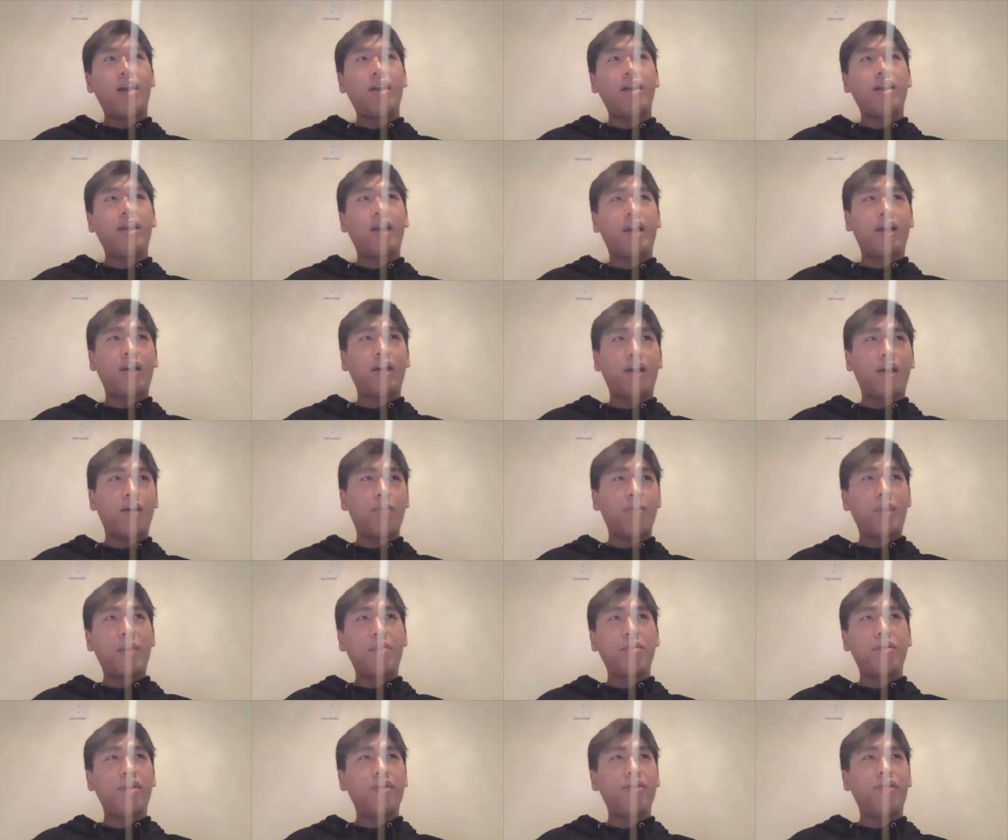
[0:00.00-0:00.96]
like
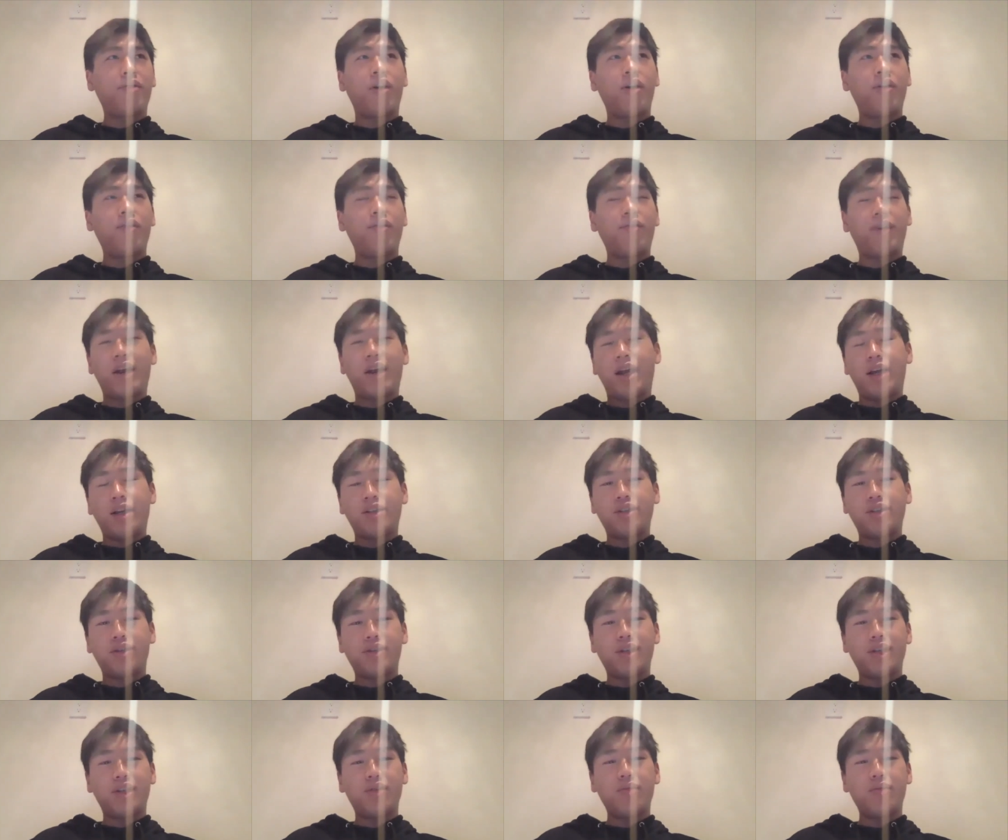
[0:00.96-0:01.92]
people of all financial
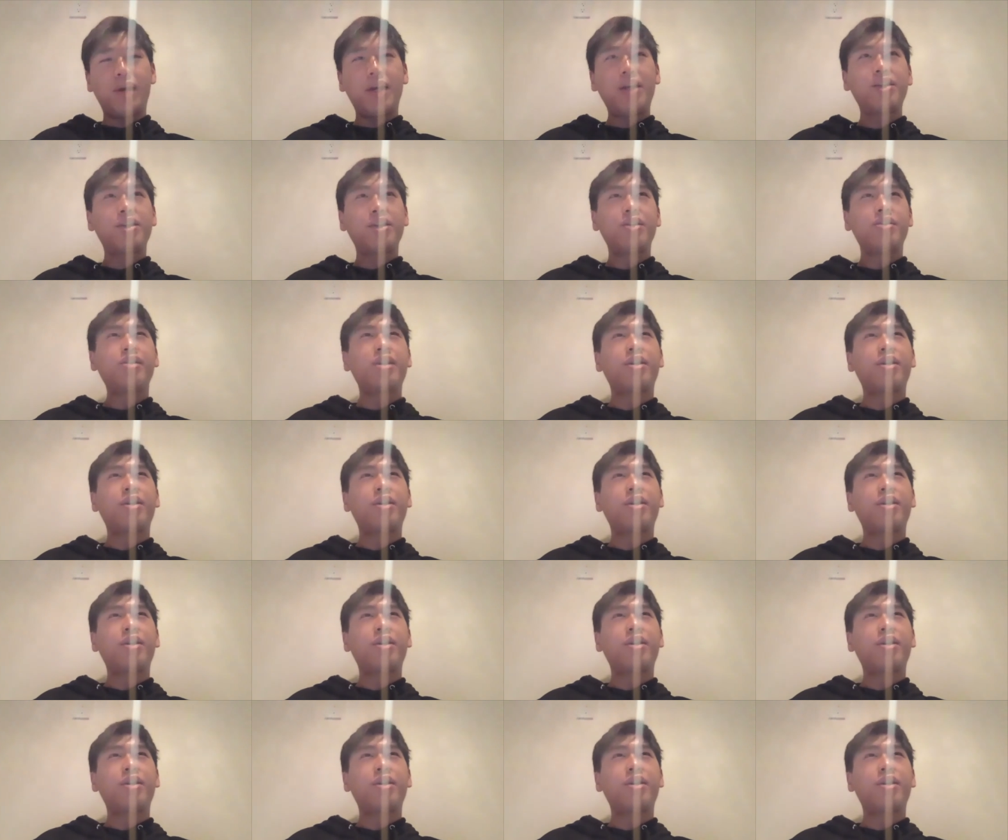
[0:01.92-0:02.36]
situations.